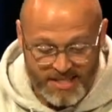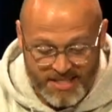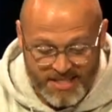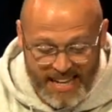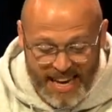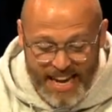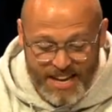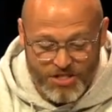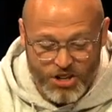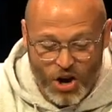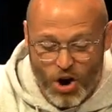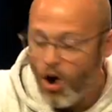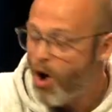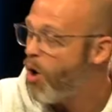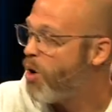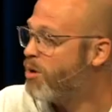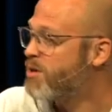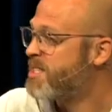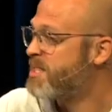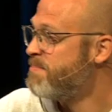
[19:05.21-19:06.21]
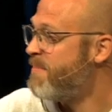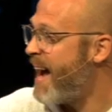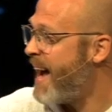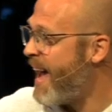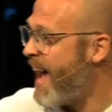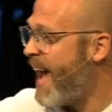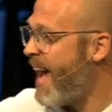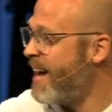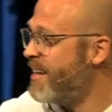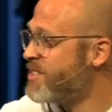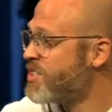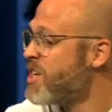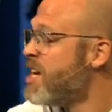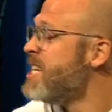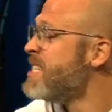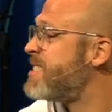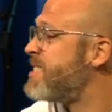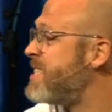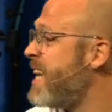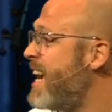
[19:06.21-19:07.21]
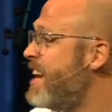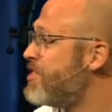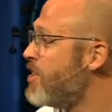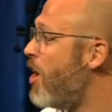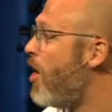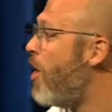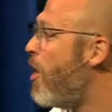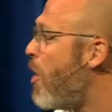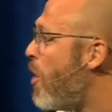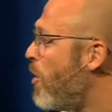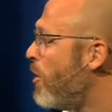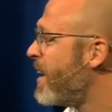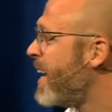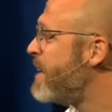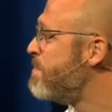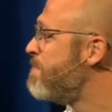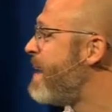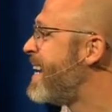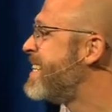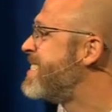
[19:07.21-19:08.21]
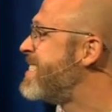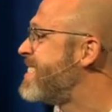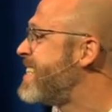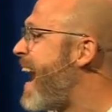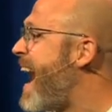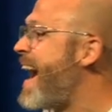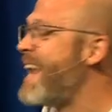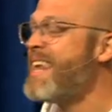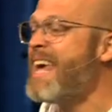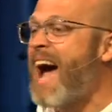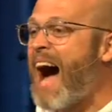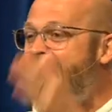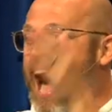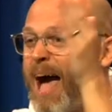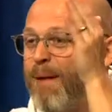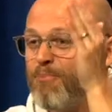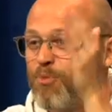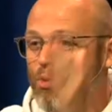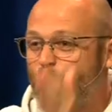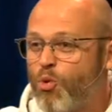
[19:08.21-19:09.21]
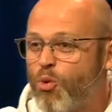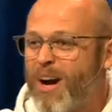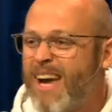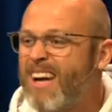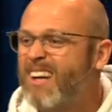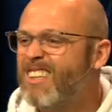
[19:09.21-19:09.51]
See the holes in my hands. See the hole in my side. I'm